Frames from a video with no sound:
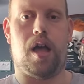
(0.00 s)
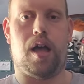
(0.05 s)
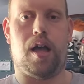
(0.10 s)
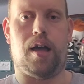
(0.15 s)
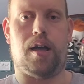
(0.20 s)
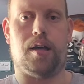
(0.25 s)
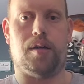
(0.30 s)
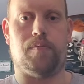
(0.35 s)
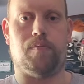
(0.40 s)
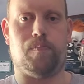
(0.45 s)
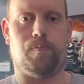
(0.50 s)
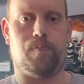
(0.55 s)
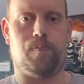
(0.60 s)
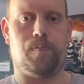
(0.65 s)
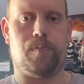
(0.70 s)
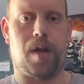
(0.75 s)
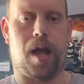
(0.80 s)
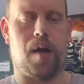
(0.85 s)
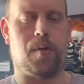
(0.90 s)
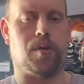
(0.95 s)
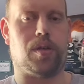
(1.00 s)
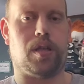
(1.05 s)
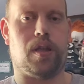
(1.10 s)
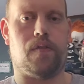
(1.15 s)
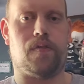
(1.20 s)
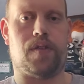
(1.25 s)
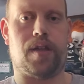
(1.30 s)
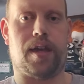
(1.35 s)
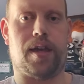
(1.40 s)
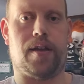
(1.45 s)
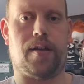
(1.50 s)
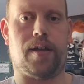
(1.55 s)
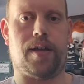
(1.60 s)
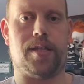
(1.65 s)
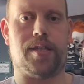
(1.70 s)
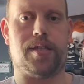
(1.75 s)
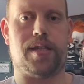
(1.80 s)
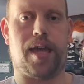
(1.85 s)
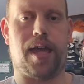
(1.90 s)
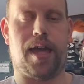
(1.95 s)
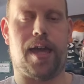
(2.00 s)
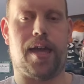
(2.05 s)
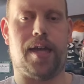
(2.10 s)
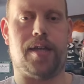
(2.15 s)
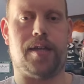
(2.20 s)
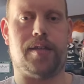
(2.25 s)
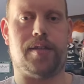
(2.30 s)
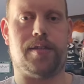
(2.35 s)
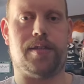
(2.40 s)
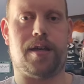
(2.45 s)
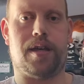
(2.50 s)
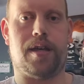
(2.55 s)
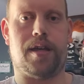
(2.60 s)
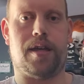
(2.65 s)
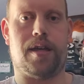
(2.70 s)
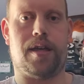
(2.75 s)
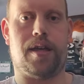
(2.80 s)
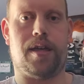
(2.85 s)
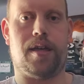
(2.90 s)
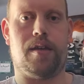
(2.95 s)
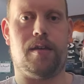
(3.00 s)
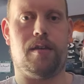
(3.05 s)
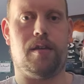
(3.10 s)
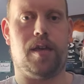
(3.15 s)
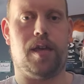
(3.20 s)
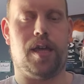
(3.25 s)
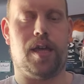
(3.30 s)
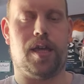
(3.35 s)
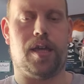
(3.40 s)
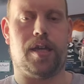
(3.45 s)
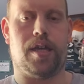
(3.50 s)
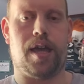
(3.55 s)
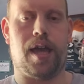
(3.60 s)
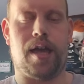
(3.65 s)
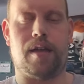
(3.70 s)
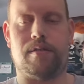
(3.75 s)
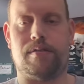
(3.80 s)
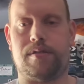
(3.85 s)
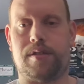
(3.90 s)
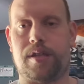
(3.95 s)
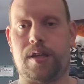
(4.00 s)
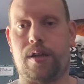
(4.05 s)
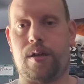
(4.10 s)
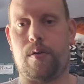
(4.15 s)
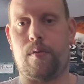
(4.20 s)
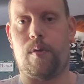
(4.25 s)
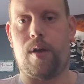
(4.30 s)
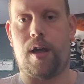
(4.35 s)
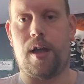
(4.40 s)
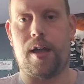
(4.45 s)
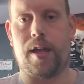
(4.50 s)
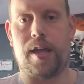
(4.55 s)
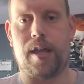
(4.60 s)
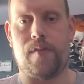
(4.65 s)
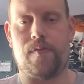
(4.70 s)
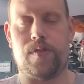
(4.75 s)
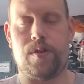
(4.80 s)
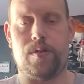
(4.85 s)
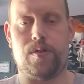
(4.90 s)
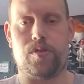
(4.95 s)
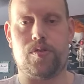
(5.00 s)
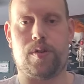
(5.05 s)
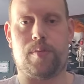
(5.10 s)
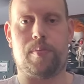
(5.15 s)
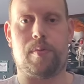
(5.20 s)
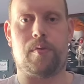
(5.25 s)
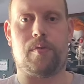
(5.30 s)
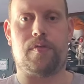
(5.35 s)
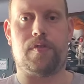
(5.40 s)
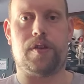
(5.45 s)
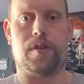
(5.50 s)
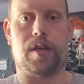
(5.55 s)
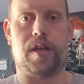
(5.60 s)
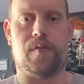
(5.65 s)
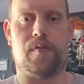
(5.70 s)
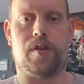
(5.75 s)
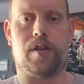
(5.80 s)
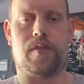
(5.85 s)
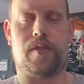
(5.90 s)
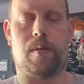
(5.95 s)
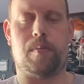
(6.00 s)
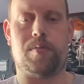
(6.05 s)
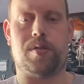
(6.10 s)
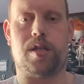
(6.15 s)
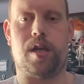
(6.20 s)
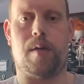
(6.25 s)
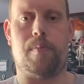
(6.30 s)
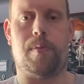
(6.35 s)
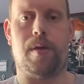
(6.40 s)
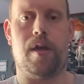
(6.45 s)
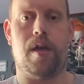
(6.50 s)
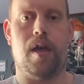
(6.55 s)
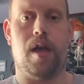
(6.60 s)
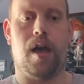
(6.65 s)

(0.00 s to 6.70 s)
I would love to hear it. And if you enjoyed my review, give it a thumbs up.